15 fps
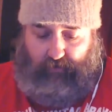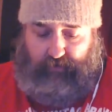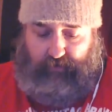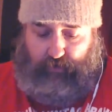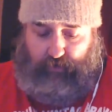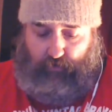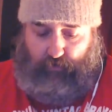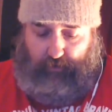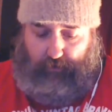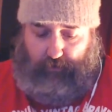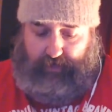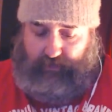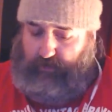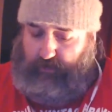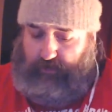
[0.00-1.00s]
Victoria
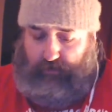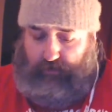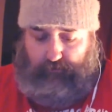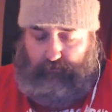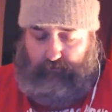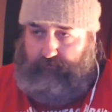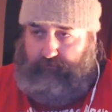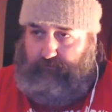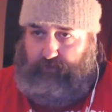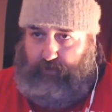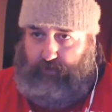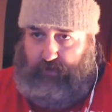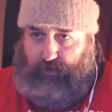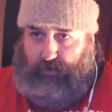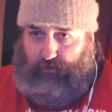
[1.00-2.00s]
Pleasant,
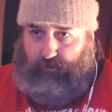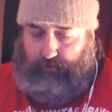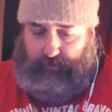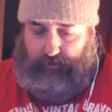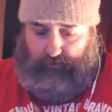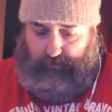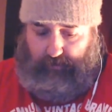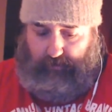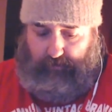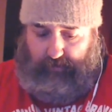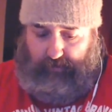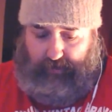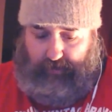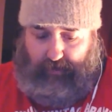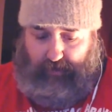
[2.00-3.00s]
too cold. We don't want to go there.